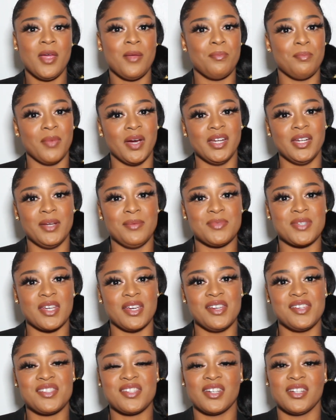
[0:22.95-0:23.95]
My name's
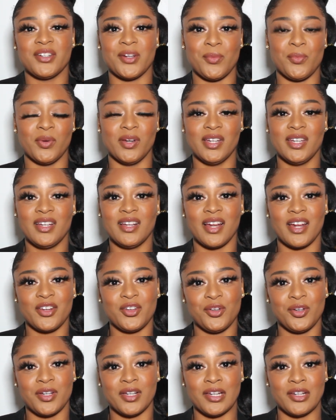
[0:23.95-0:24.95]
Aisa and I'm really glad
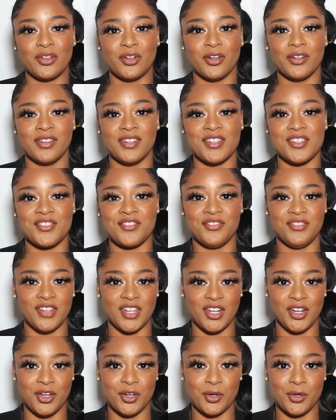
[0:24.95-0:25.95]
you clicked on this
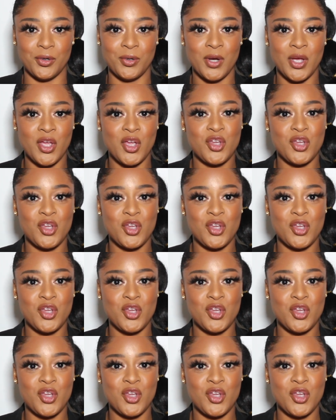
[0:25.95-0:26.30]
video.